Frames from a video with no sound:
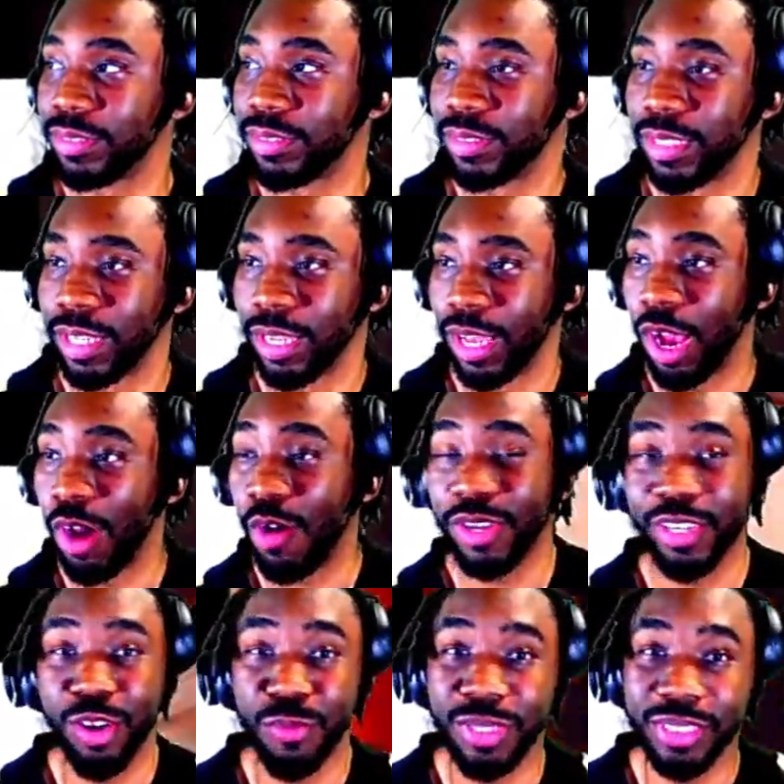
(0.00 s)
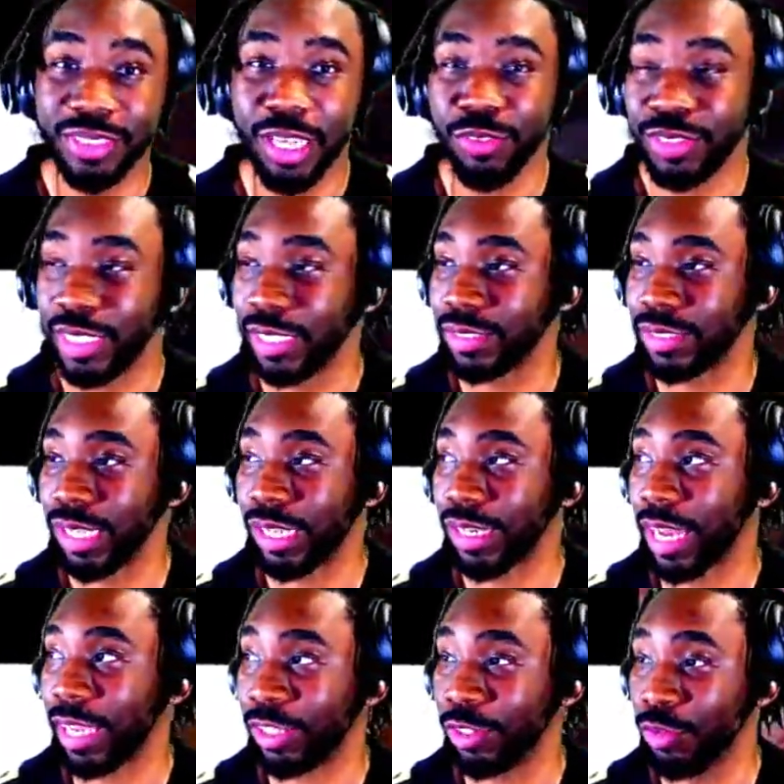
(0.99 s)
Shut up. I don't get no bitches off TikTok
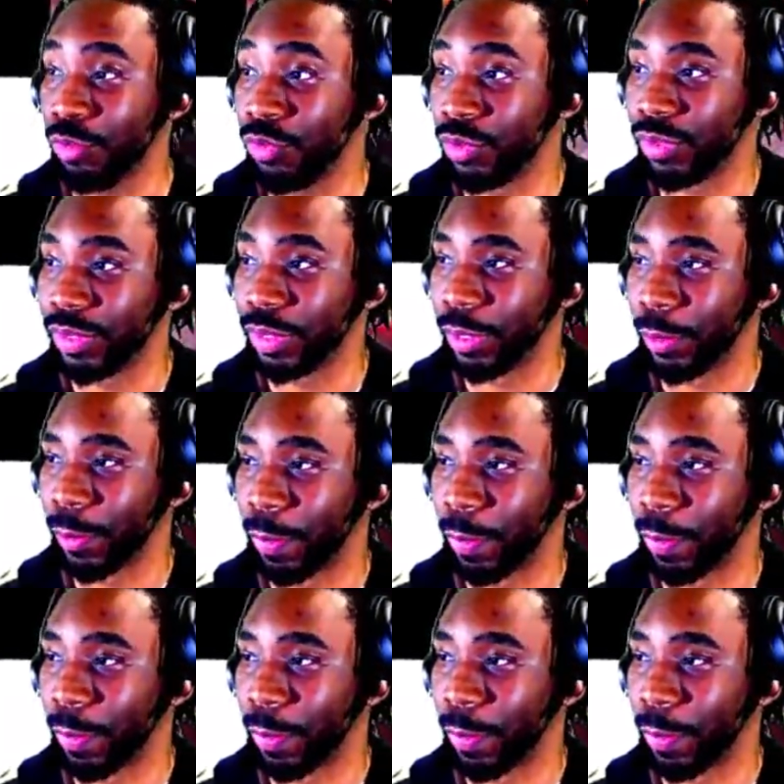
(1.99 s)
like you. Shut